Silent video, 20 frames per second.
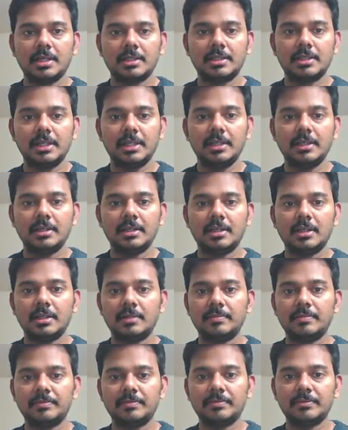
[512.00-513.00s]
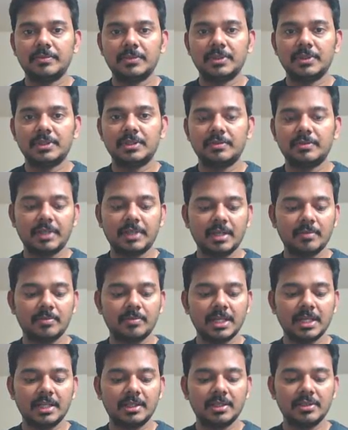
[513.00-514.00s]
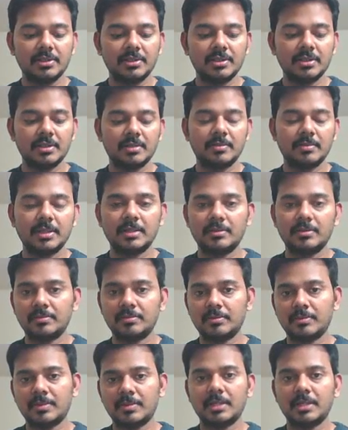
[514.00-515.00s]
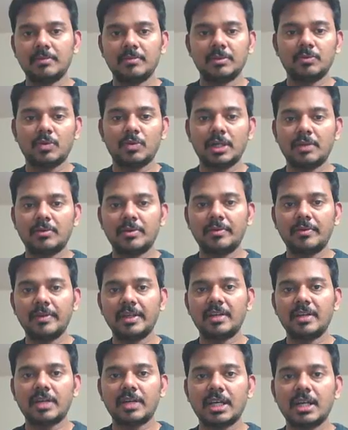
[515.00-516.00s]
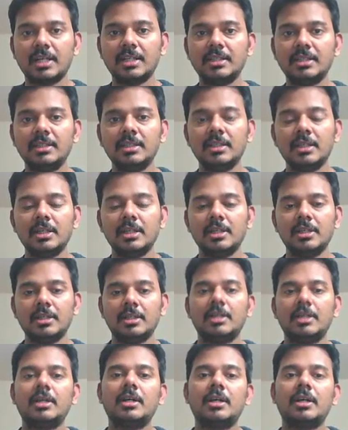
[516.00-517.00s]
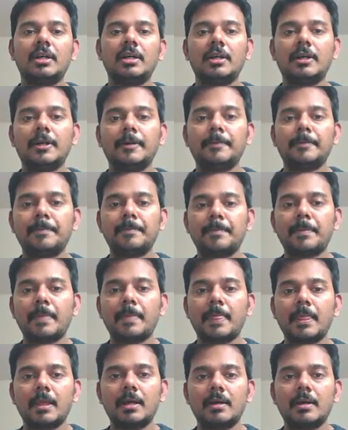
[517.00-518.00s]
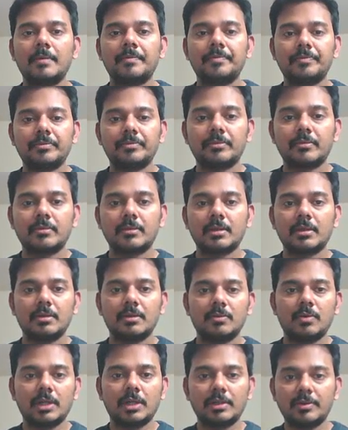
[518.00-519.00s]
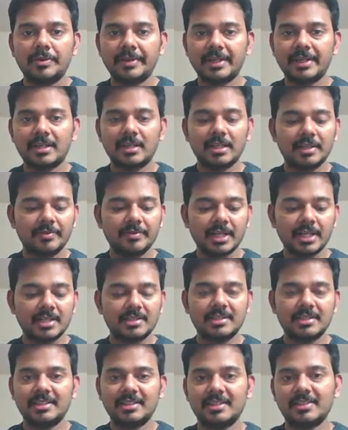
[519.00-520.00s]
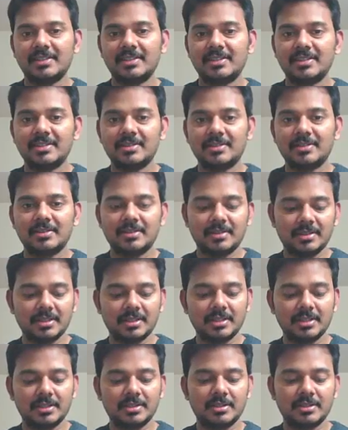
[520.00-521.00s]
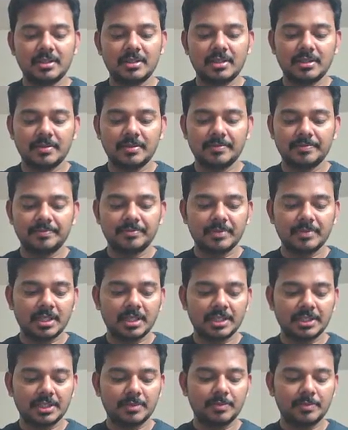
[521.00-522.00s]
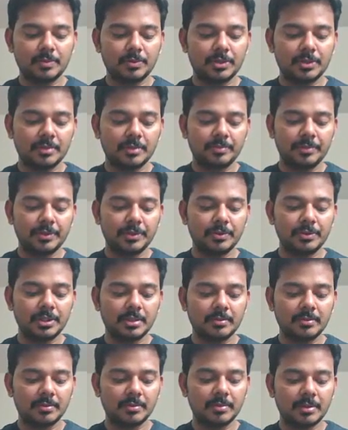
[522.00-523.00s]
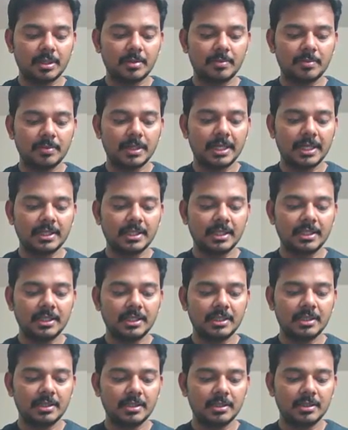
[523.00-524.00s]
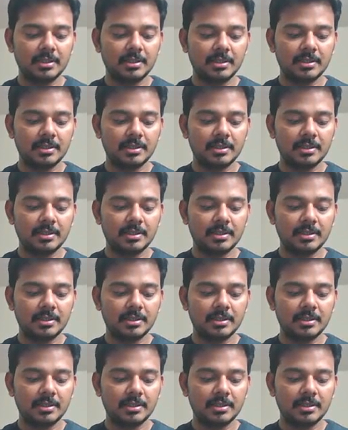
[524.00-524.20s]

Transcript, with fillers: yeah see um, so we can play this I mean by whatever we are recorded, um, whatever we created can see this it's uh, I just put on mute and I'll play that